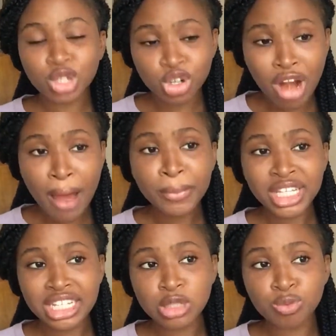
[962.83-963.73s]

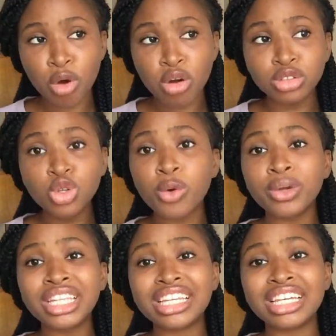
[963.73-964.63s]
cramming it, but
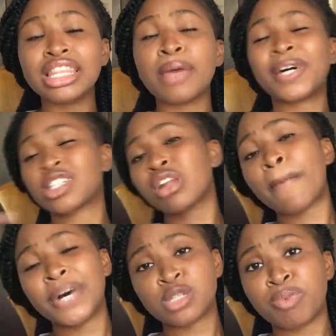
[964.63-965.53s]
knowing in a particular
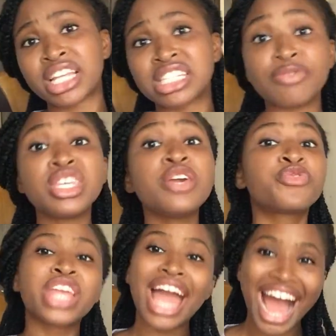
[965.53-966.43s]
perspective,
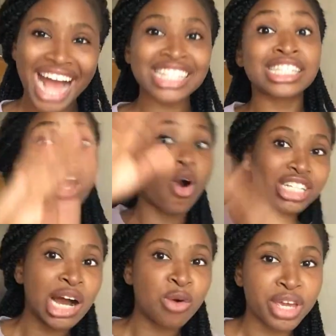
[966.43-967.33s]
if they ask the
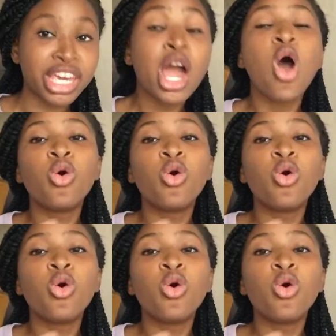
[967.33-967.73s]
other way,